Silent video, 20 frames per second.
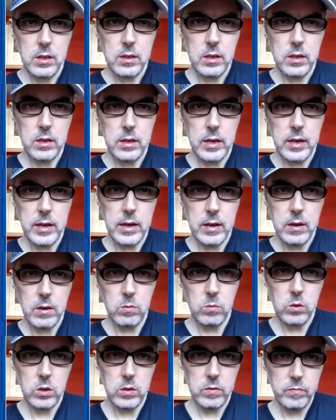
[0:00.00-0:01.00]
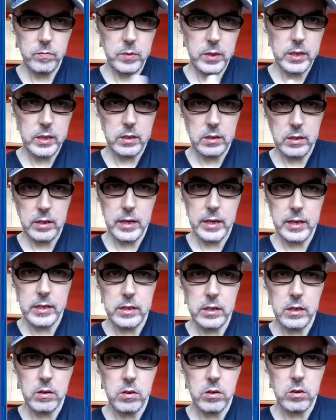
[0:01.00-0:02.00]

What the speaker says: that would have been 80 or